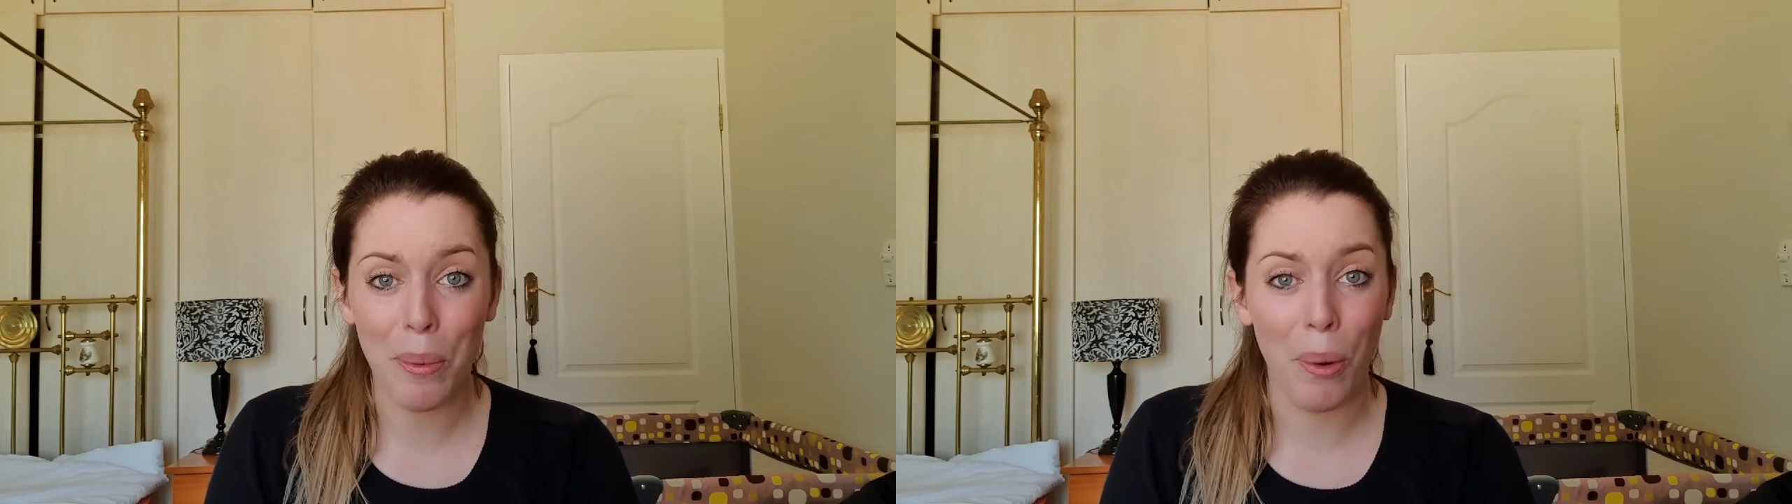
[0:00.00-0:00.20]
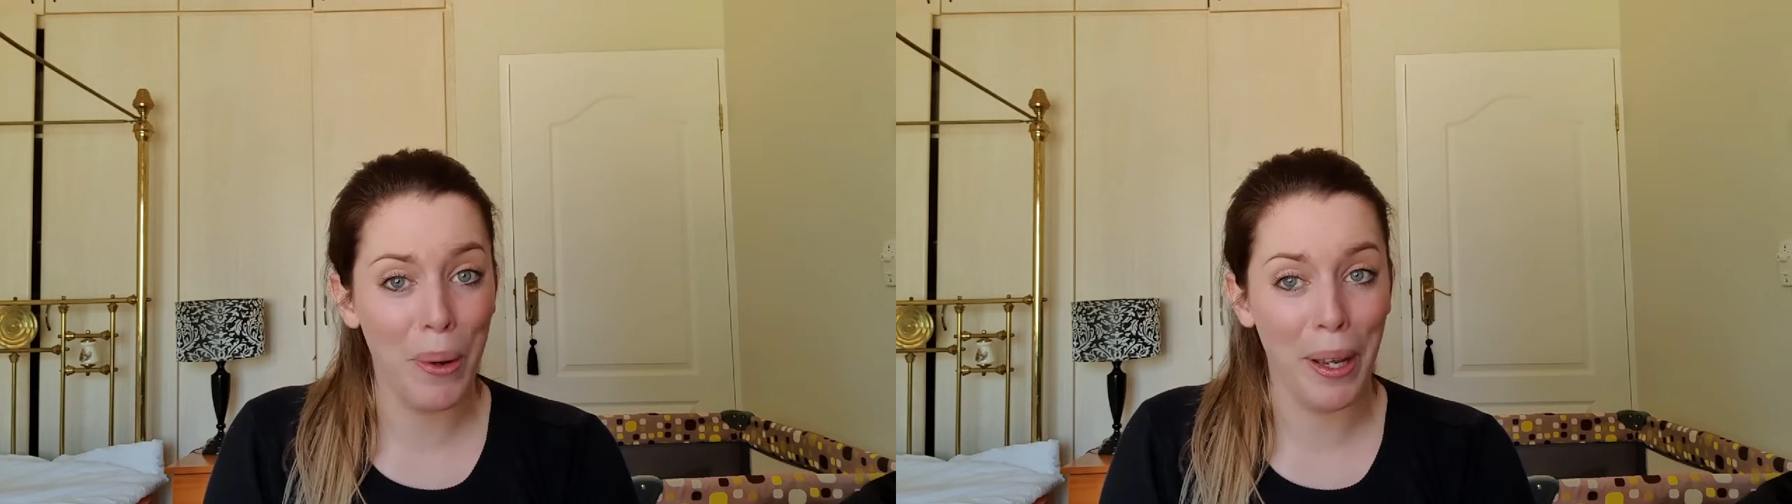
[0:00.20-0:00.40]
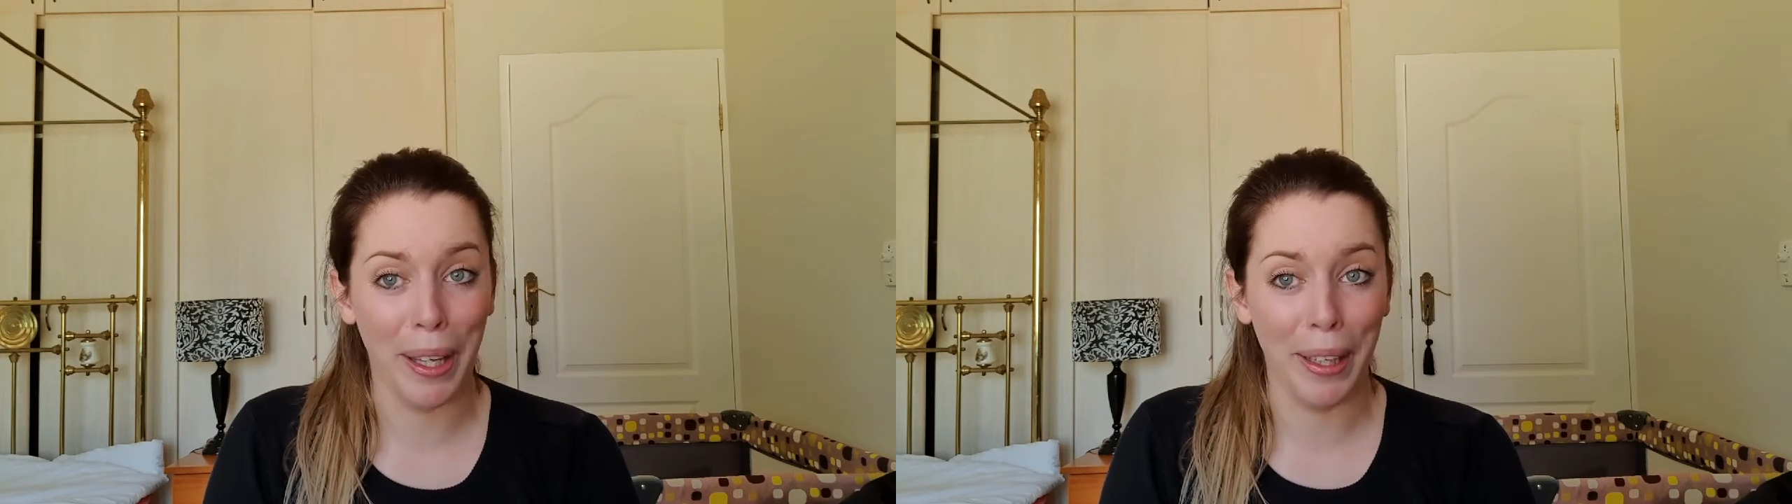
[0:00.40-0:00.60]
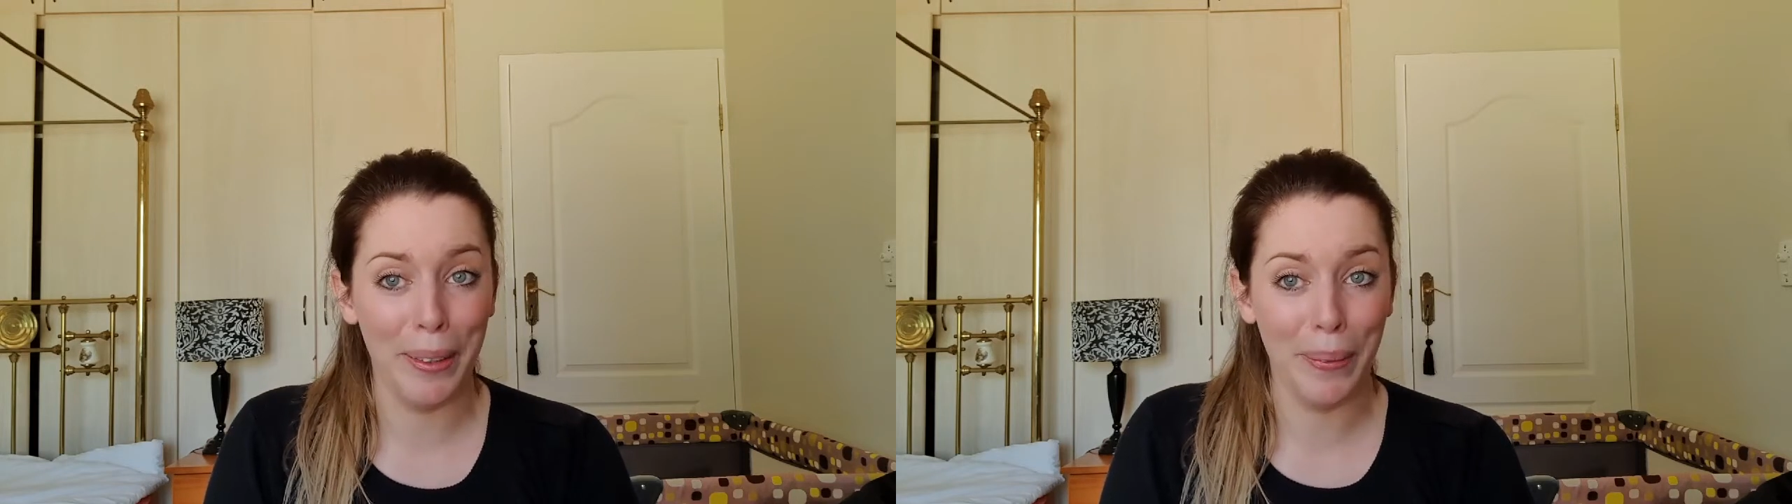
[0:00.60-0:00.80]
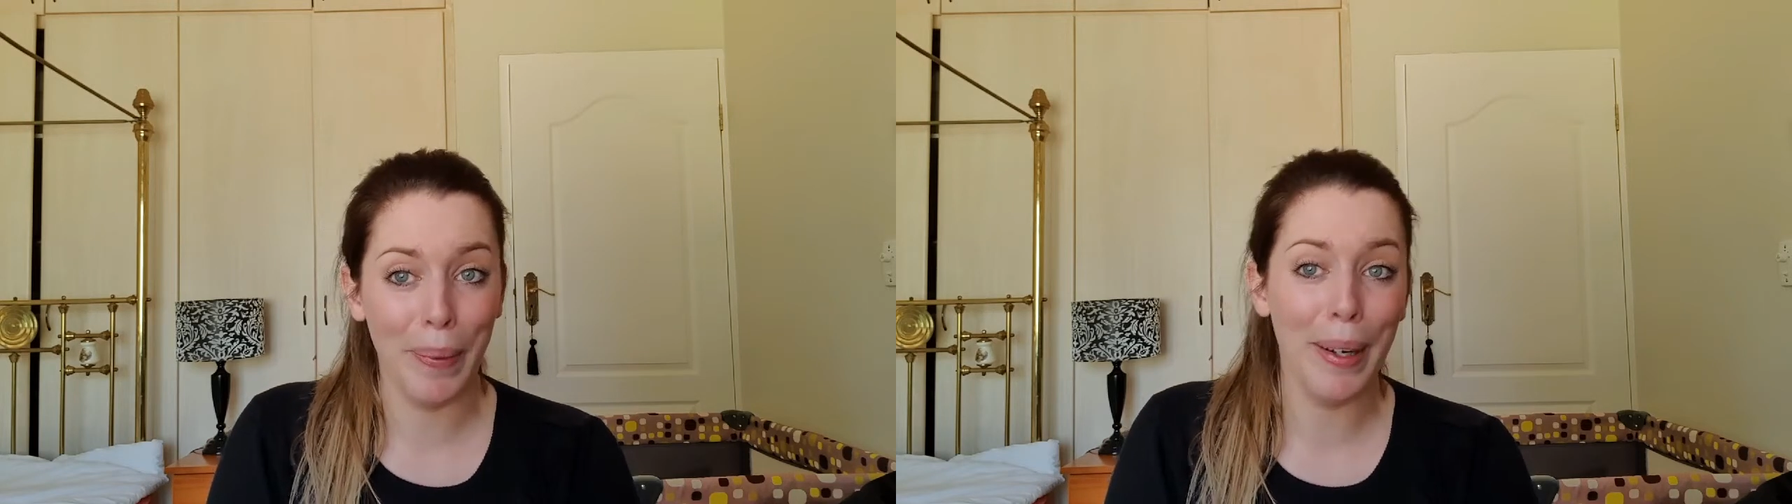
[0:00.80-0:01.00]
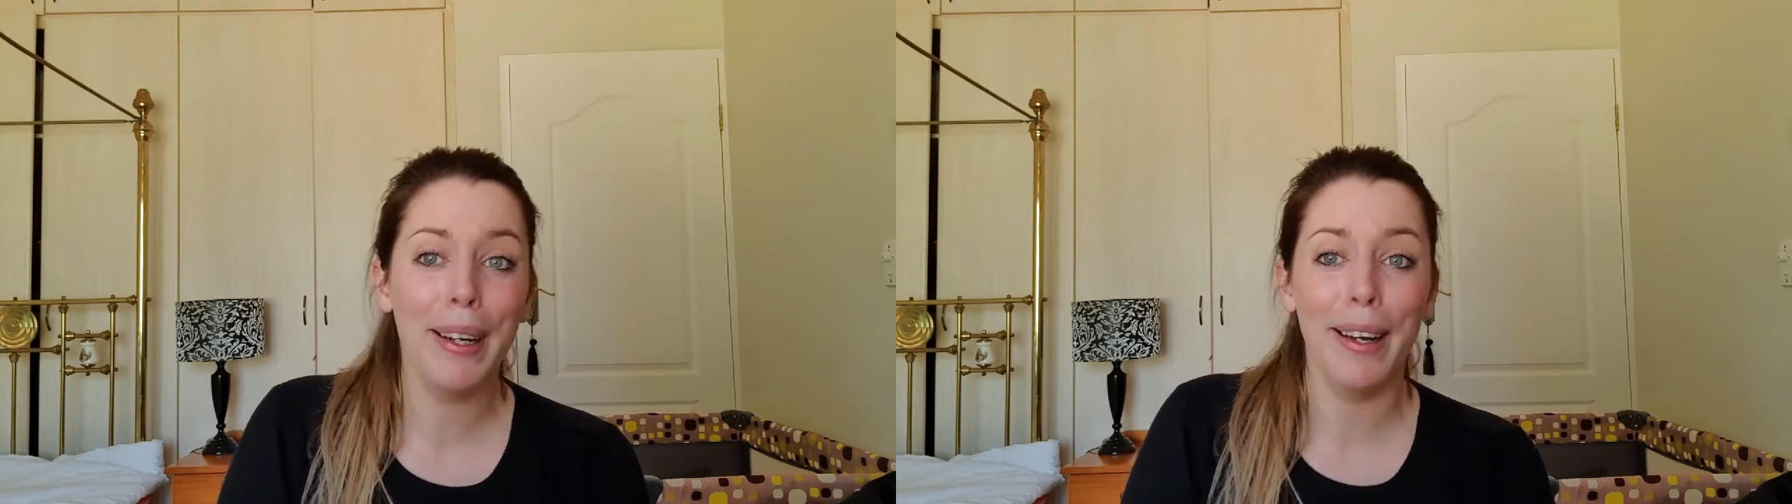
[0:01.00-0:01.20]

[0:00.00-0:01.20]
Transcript: walking into work.